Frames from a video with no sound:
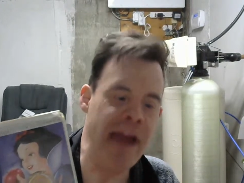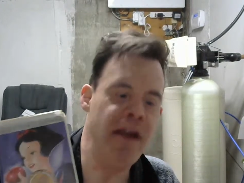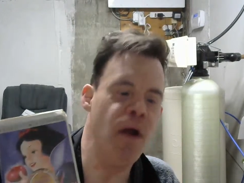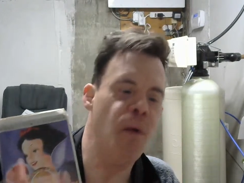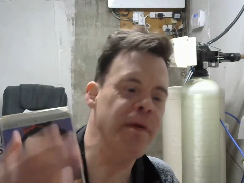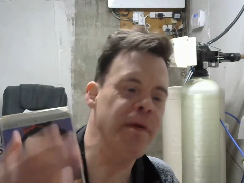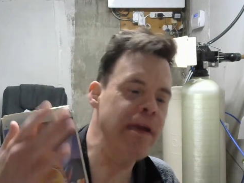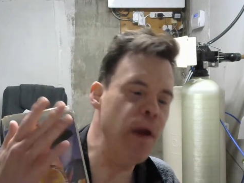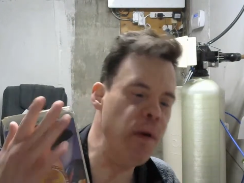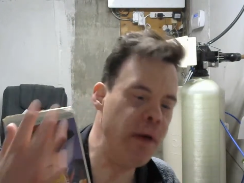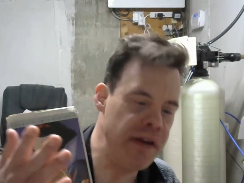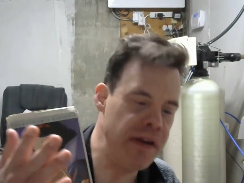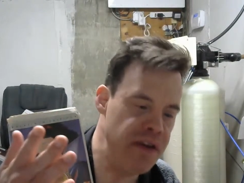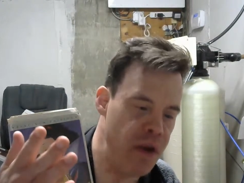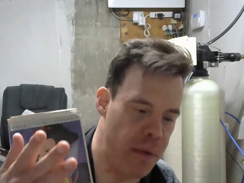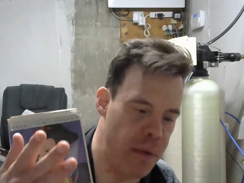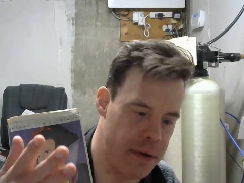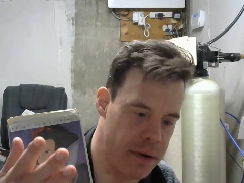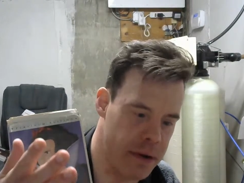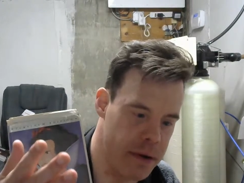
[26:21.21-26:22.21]
I know you
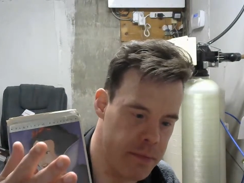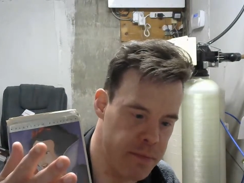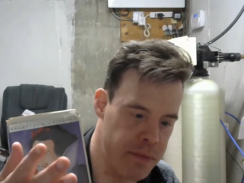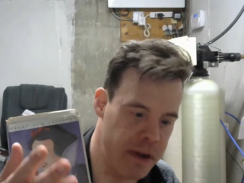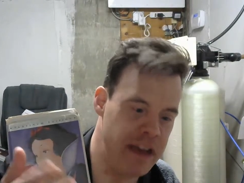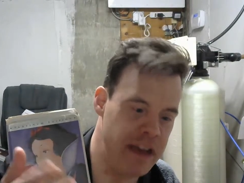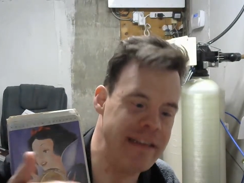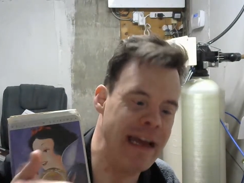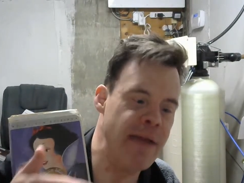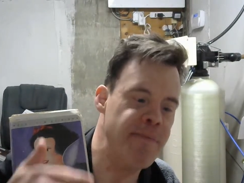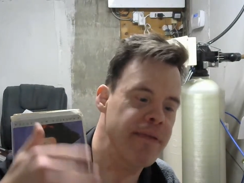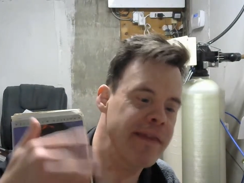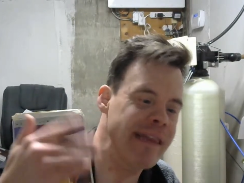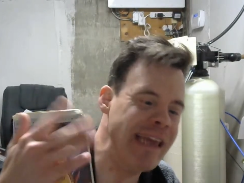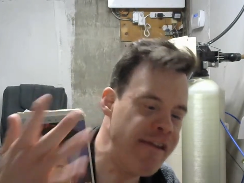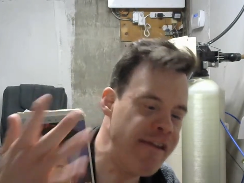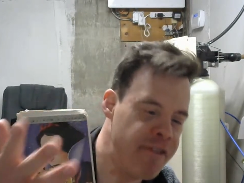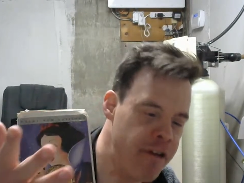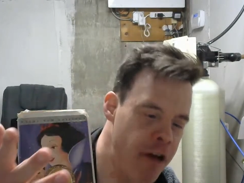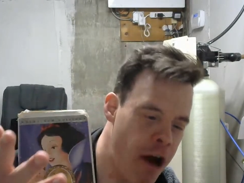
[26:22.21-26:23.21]
can do it because I
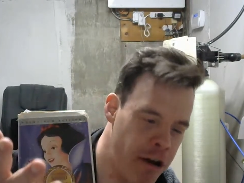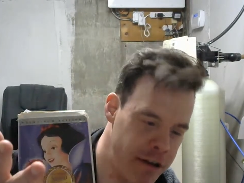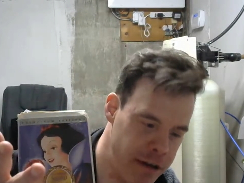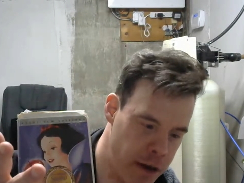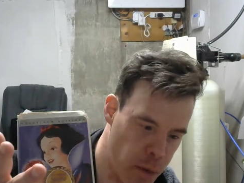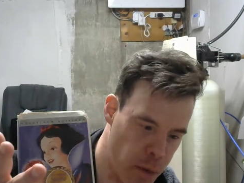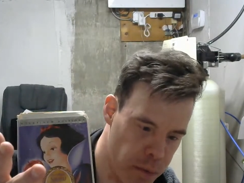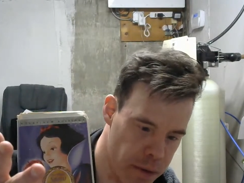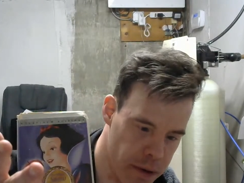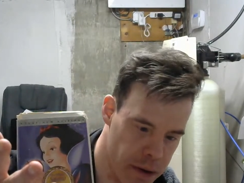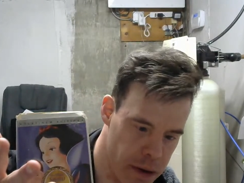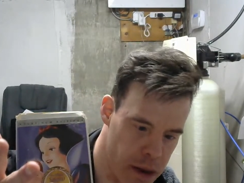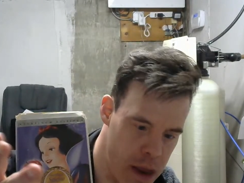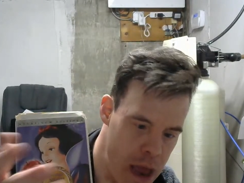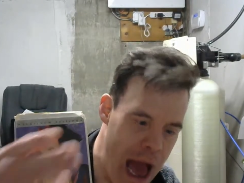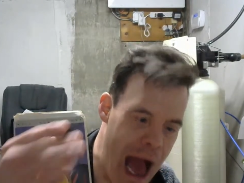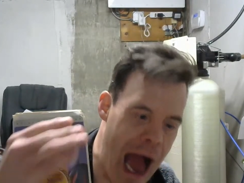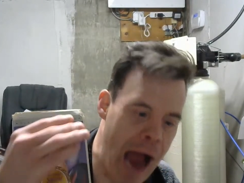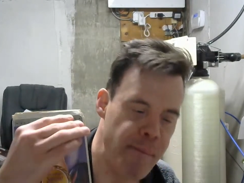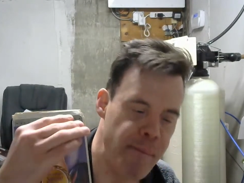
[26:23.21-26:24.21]
believe in all of you.
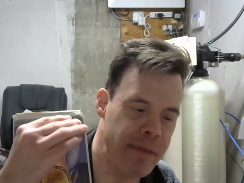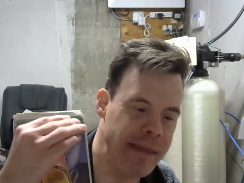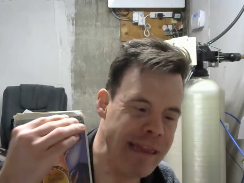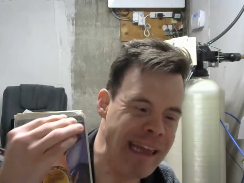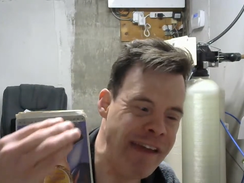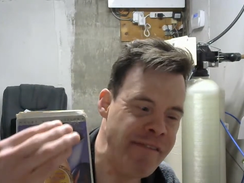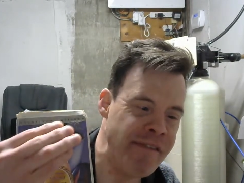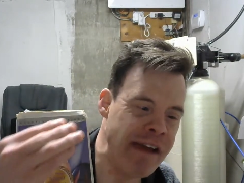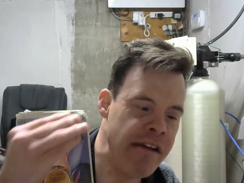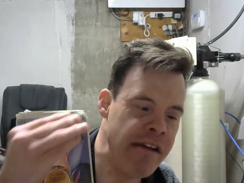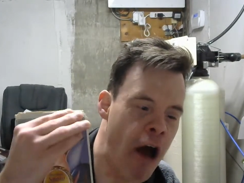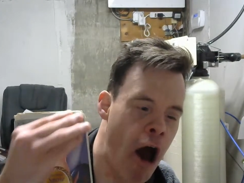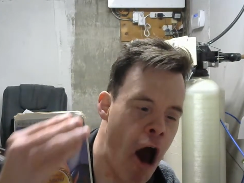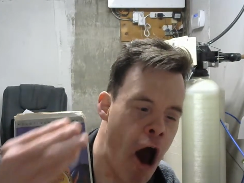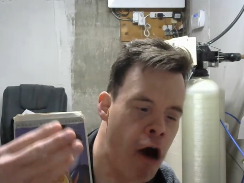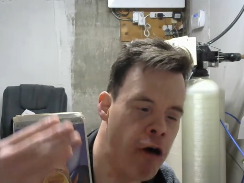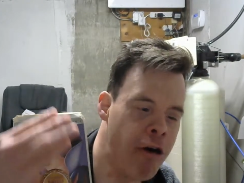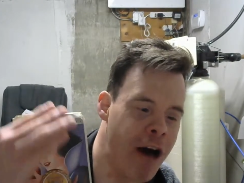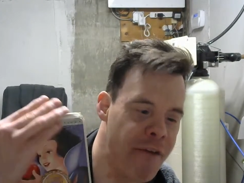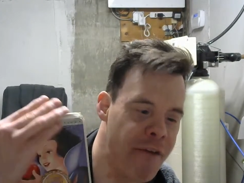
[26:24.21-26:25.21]
I believe in
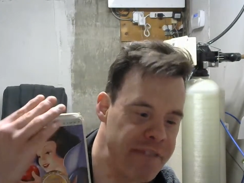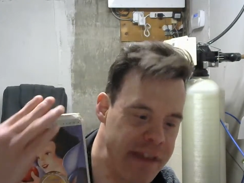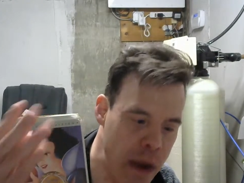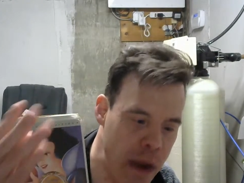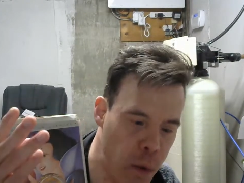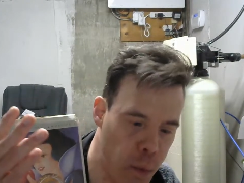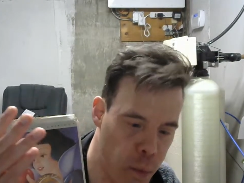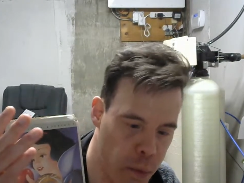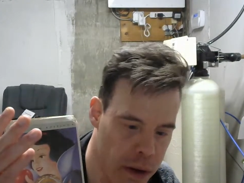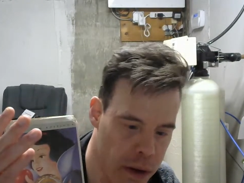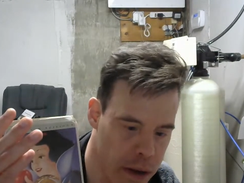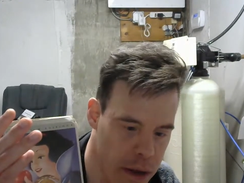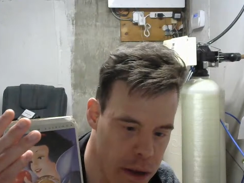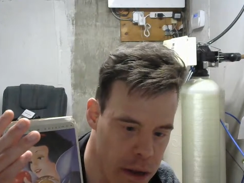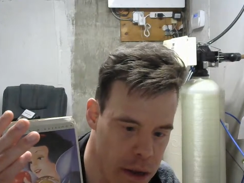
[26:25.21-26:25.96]
all of you.